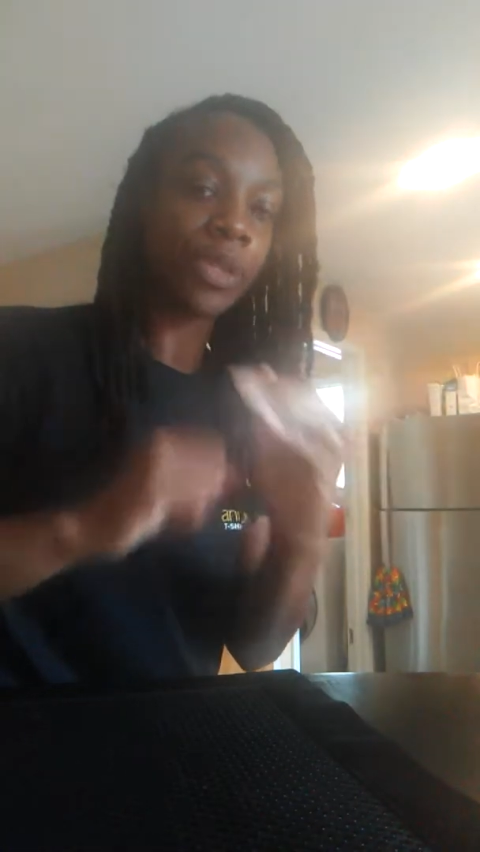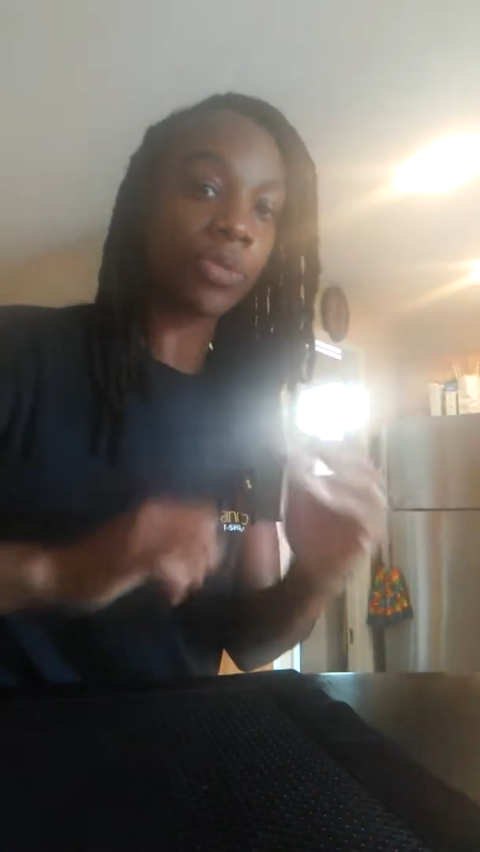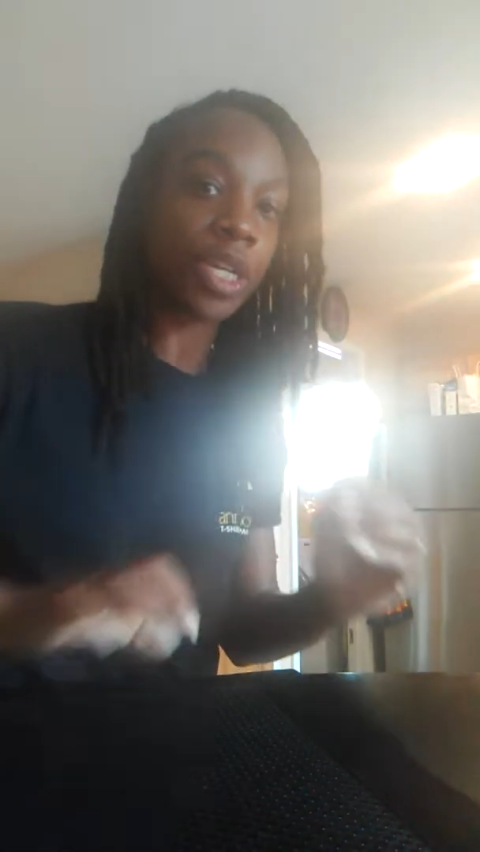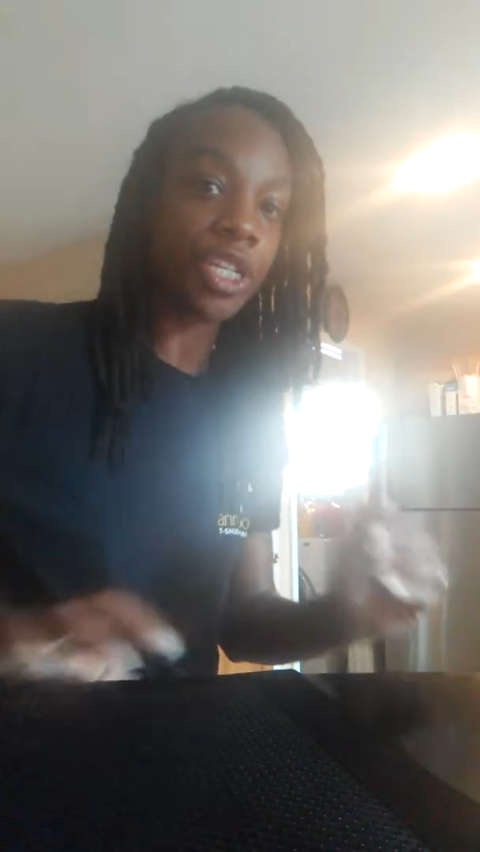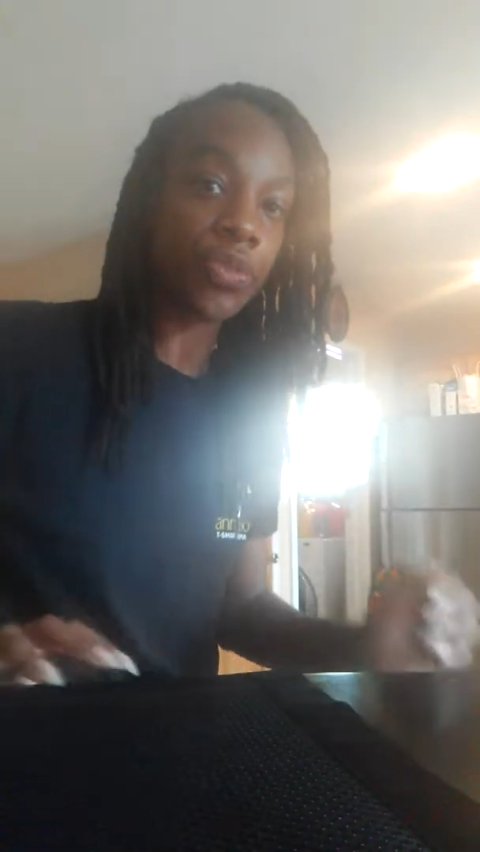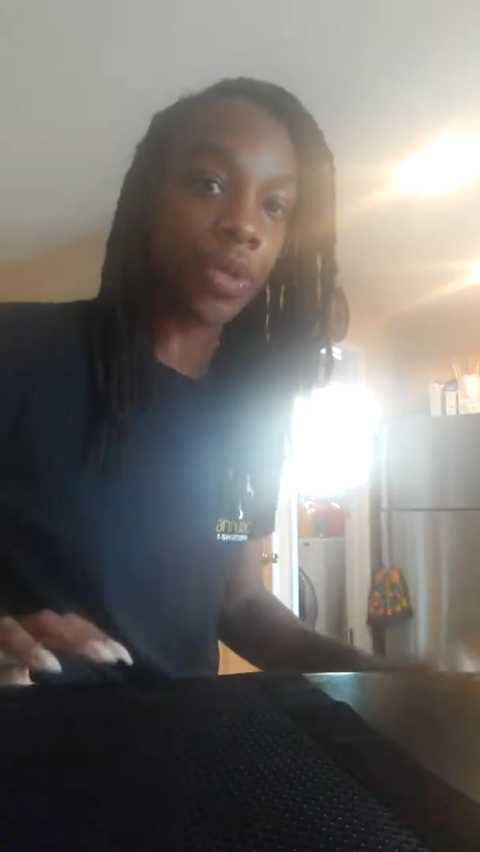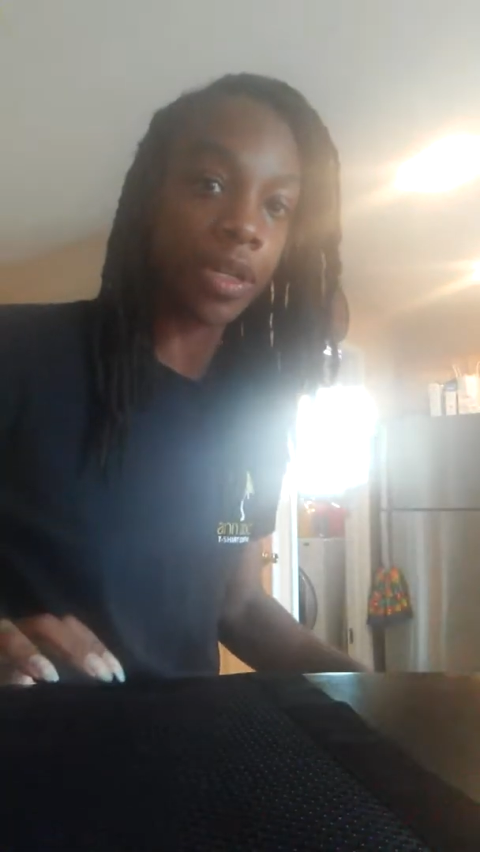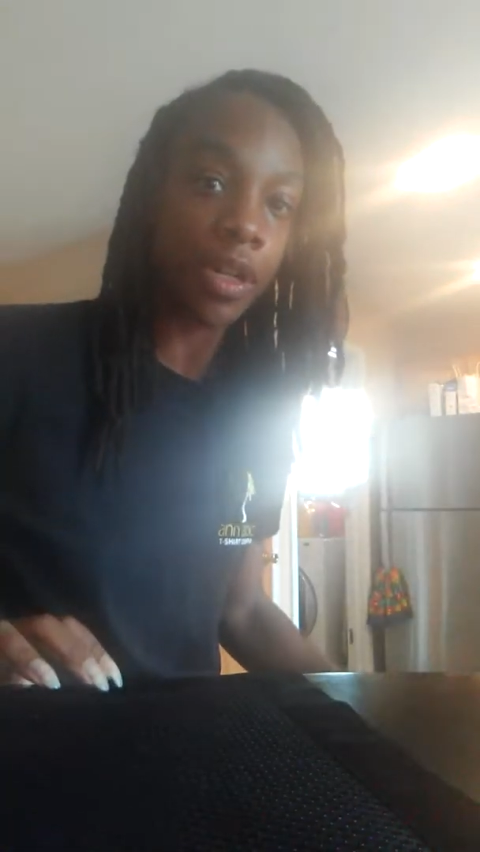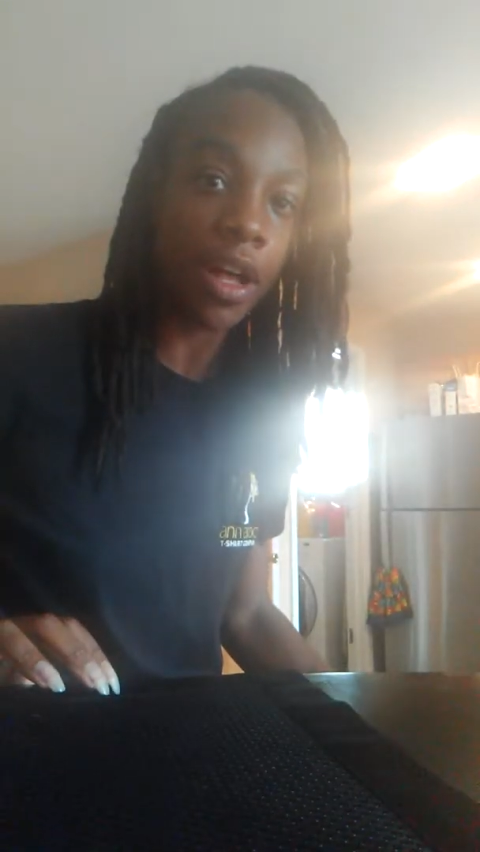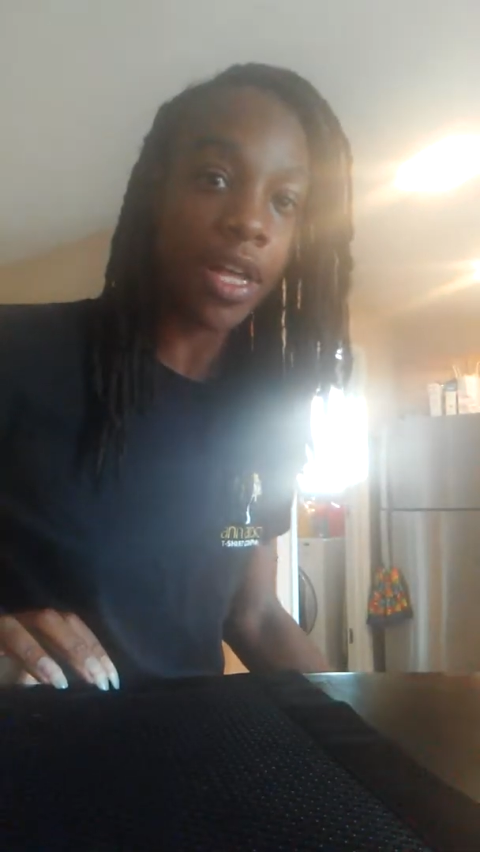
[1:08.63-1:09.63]
which
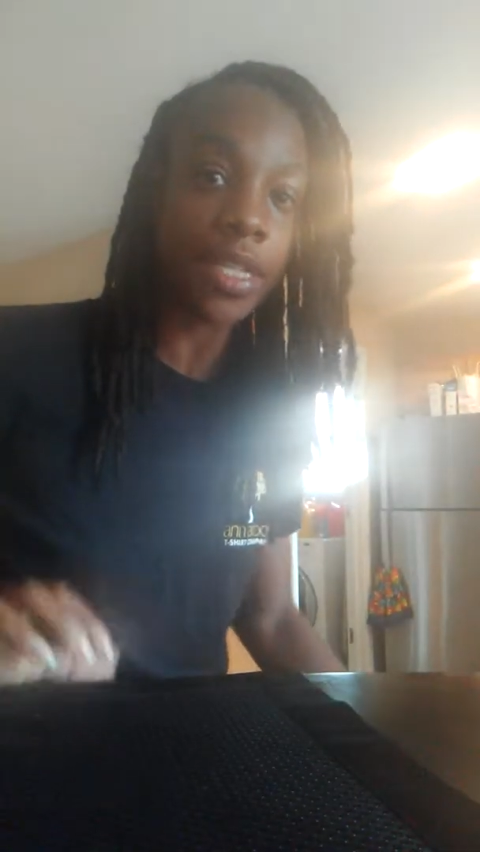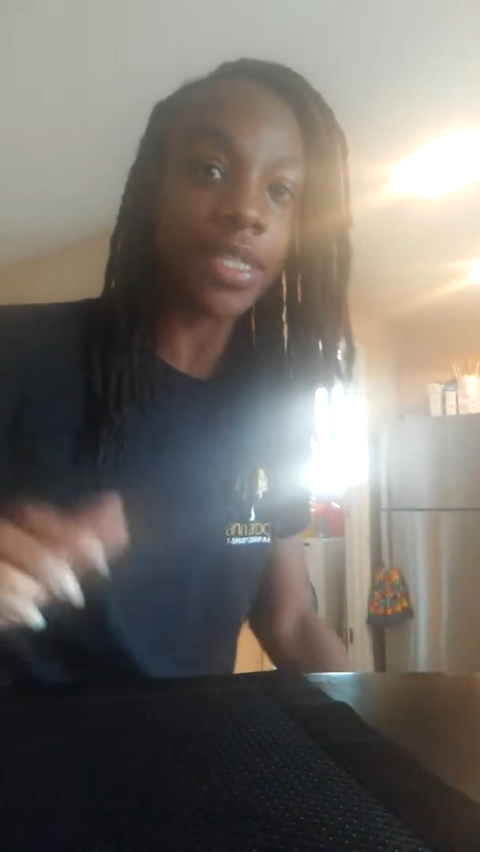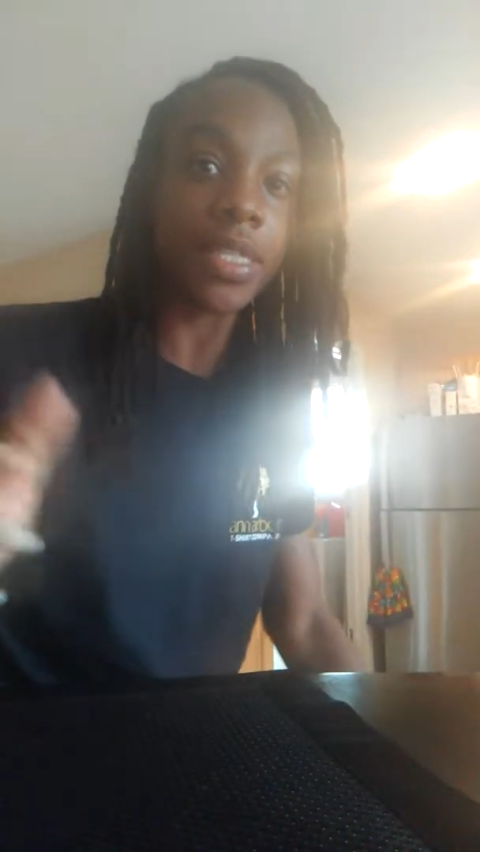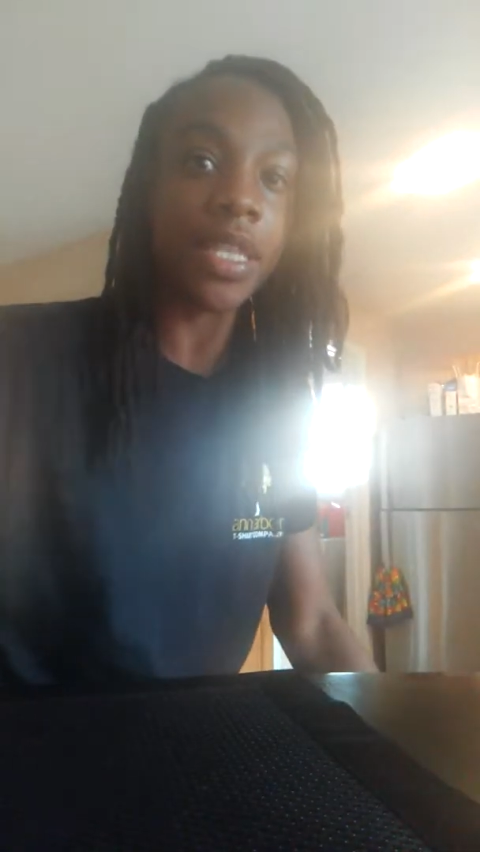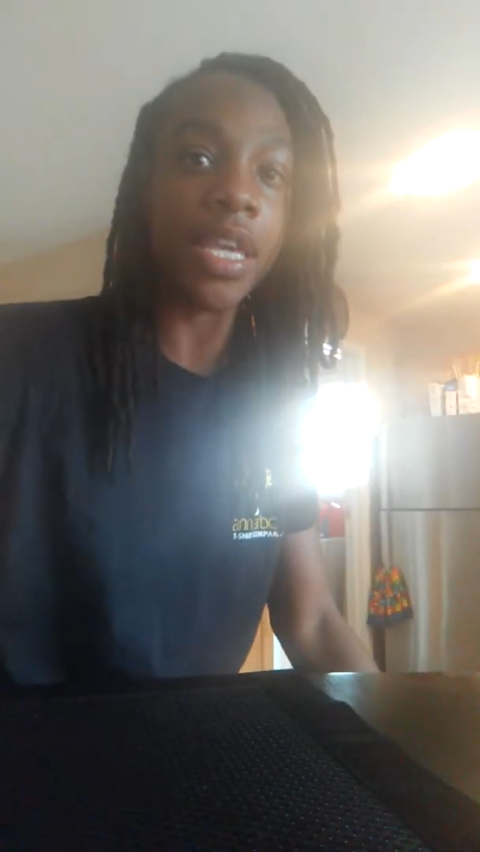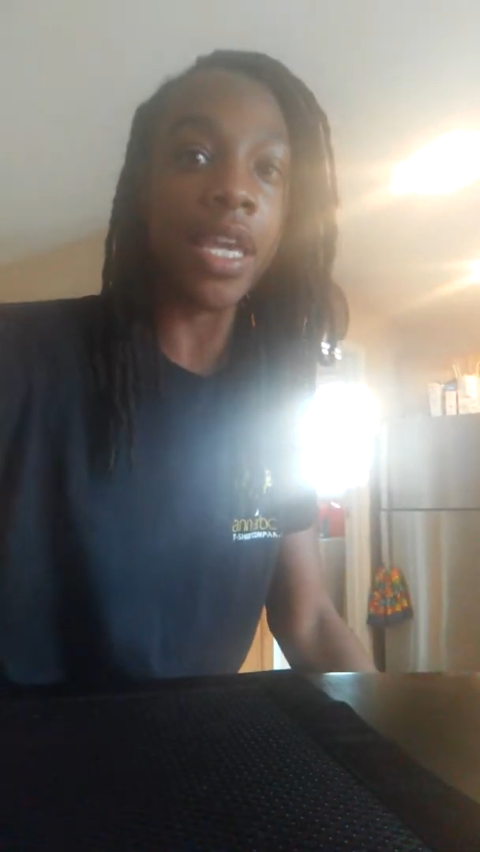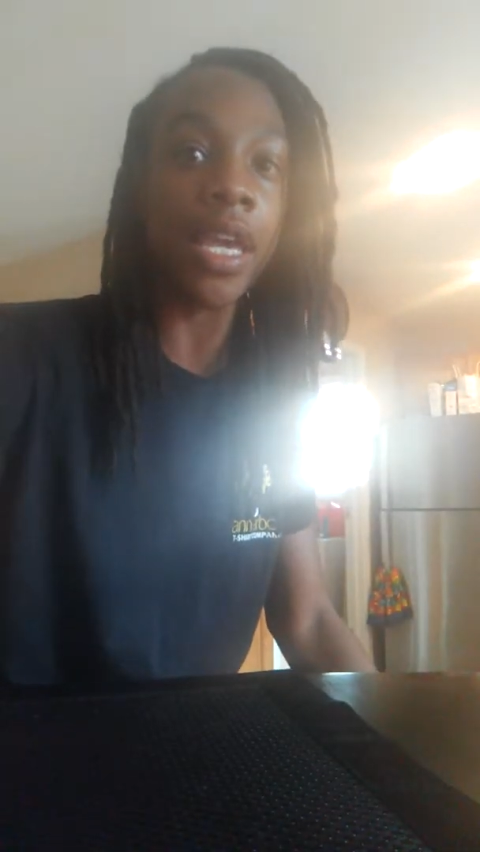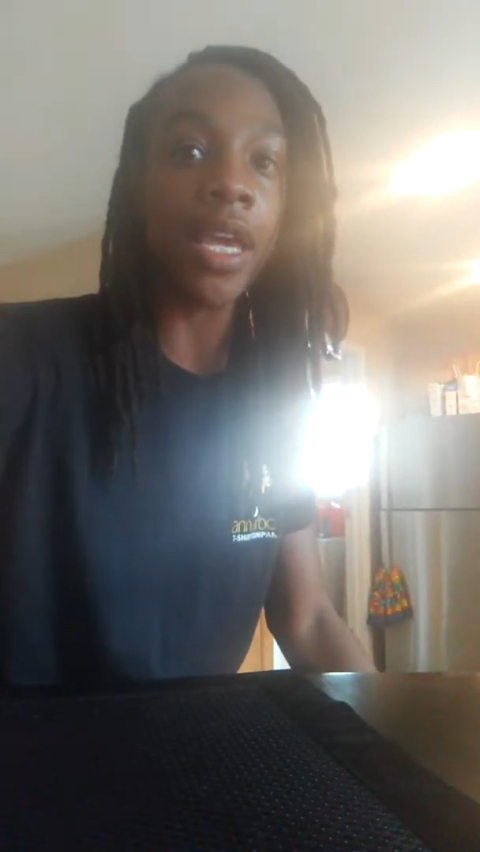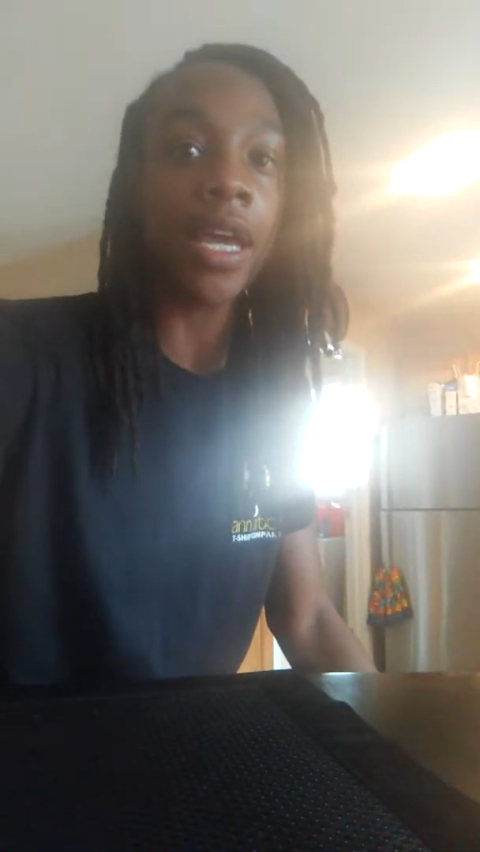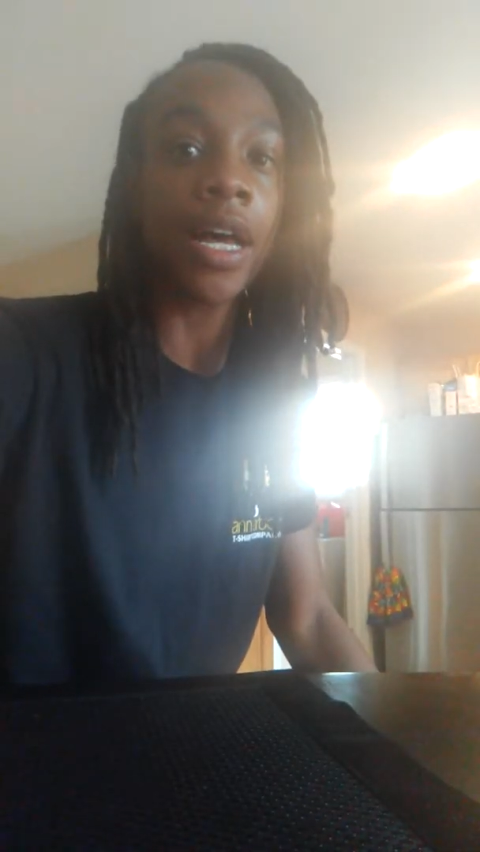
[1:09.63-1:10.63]
will cause
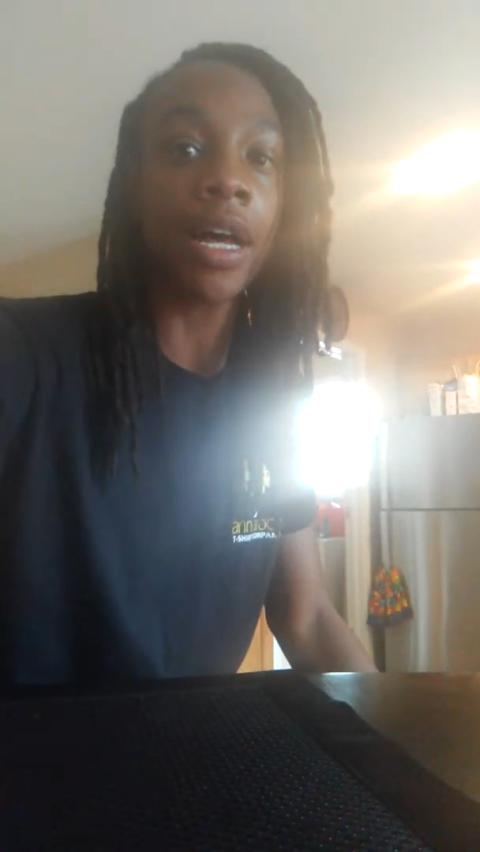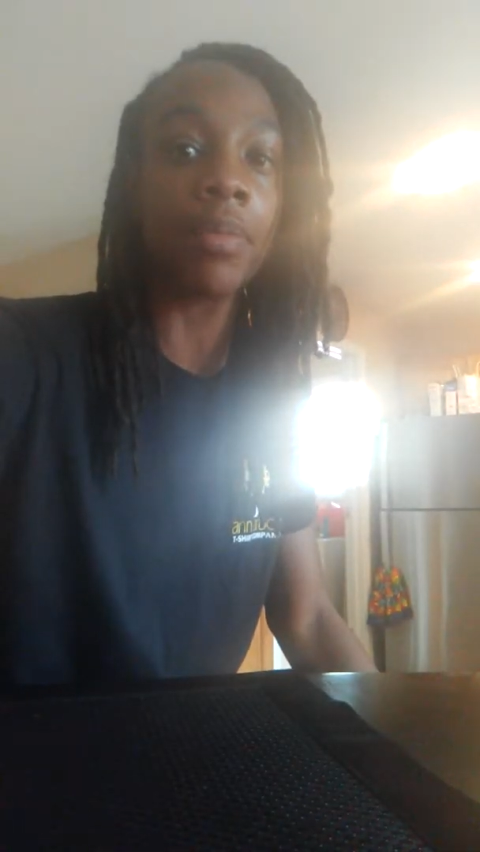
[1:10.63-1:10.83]
the